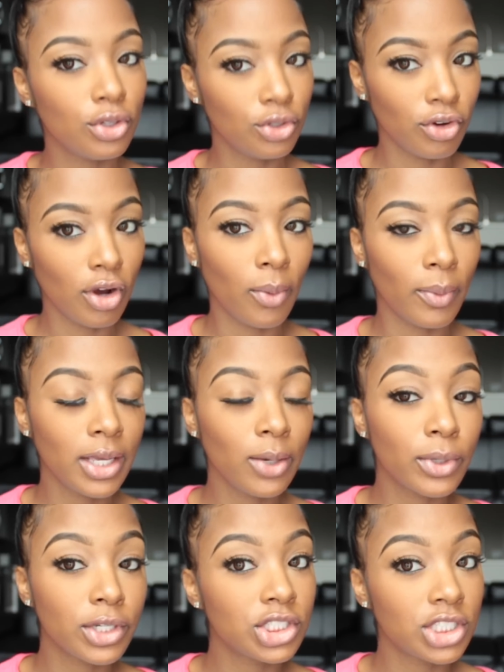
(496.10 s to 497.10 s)

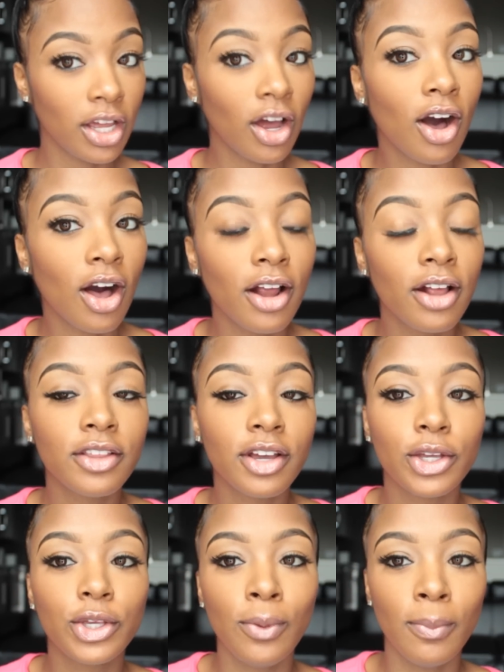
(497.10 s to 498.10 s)
growing, which they are.
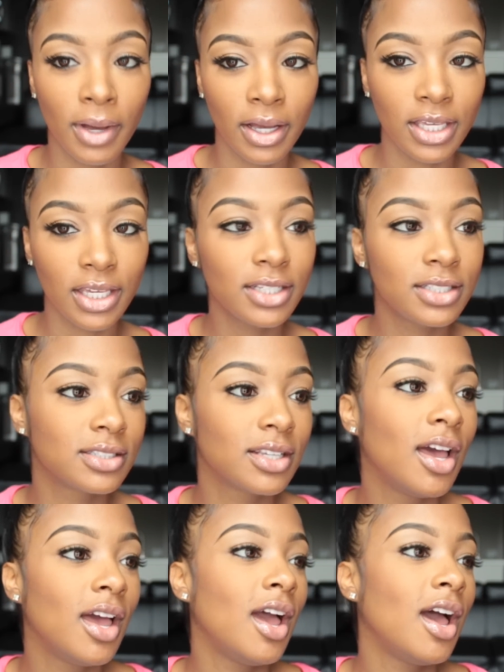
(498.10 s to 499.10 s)
They're humongous,
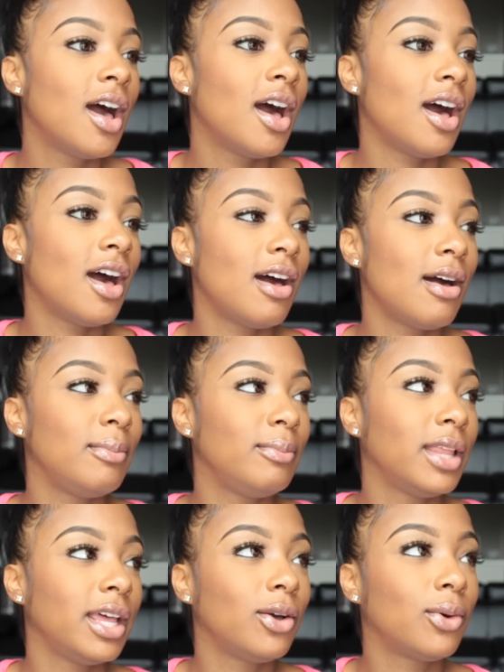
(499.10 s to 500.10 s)

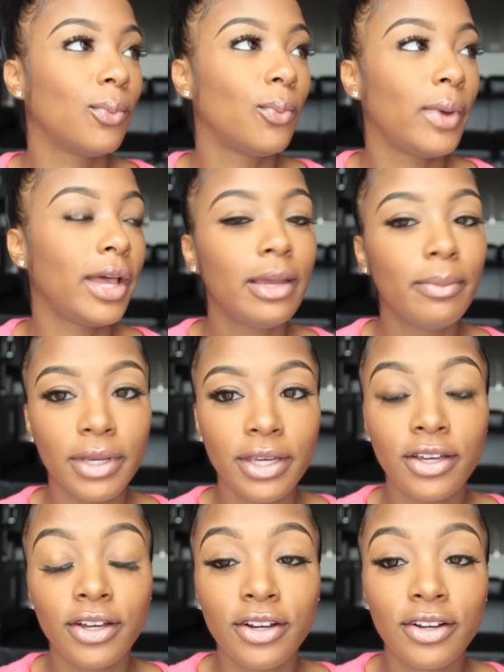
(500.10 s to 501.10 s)
like way
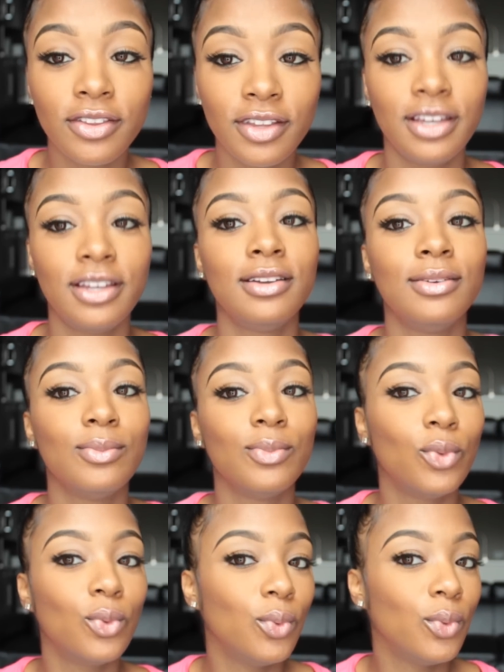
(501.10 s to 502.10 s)
bigger
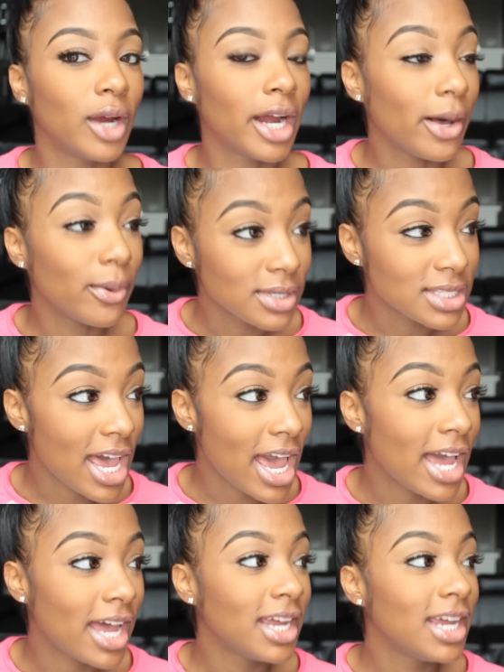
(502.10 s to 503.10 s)
than where I was
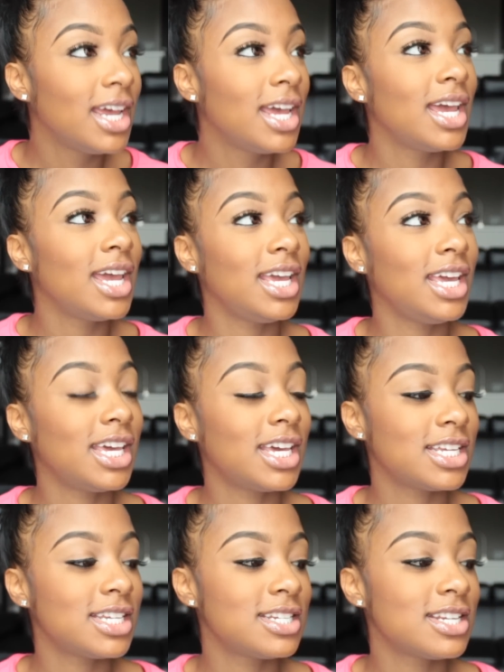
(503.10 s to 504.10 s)
at.
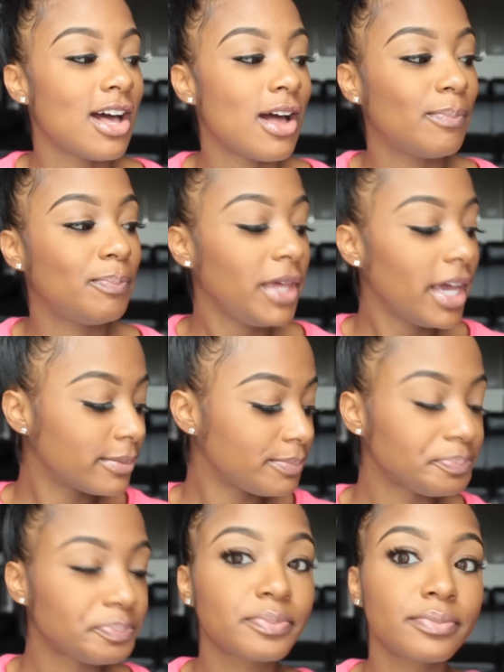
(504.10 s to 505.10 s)
And
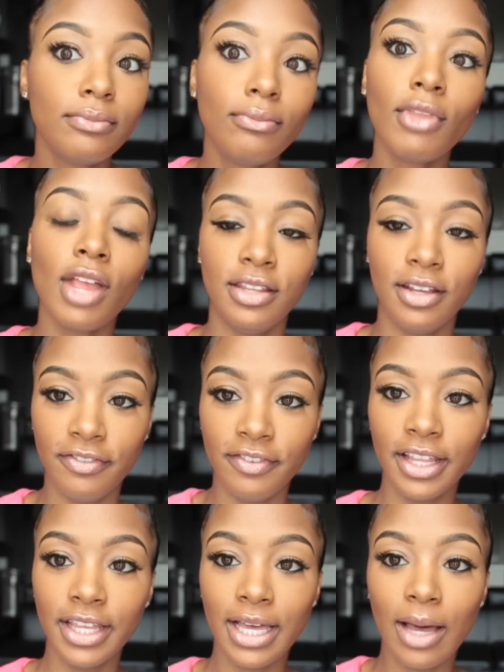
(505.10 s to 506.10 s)
yeah, they're
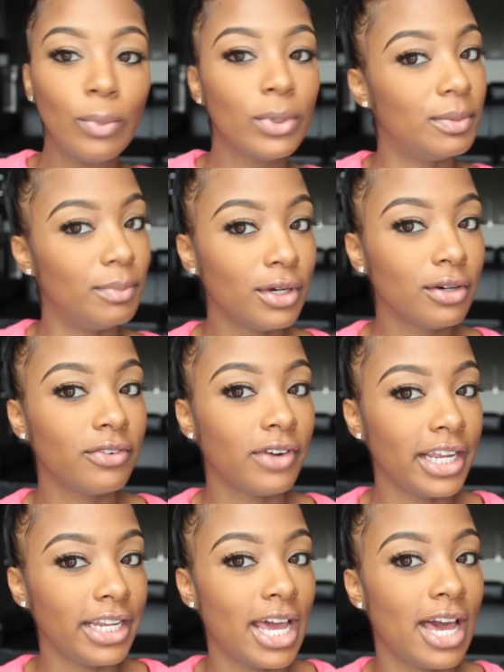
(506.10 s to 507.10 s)
filling up with milk
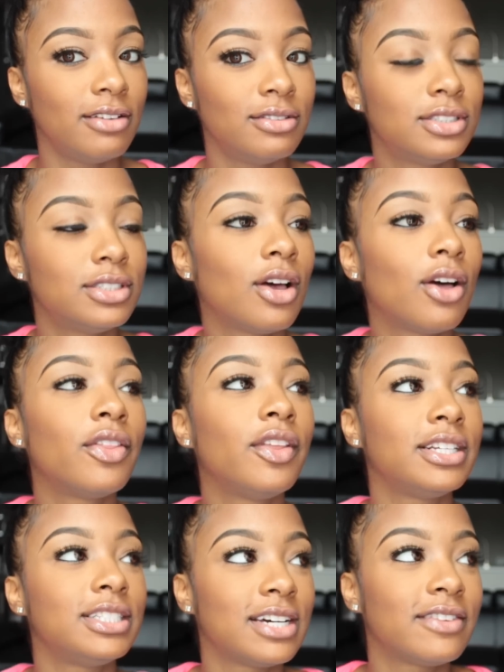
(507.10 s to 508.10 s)
right now, and so
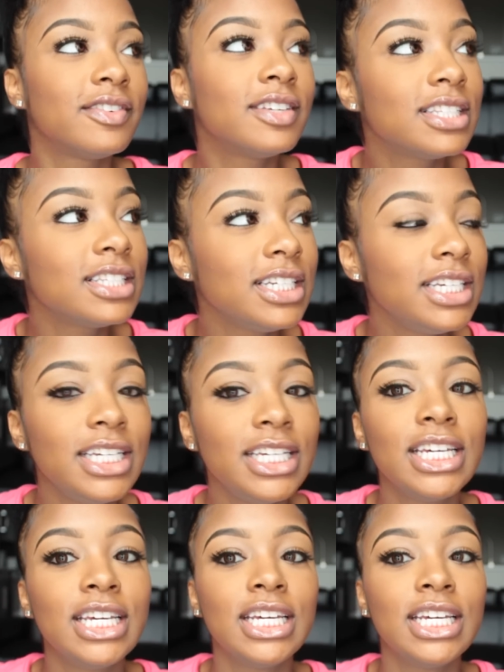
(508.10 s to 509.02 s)
they're definitely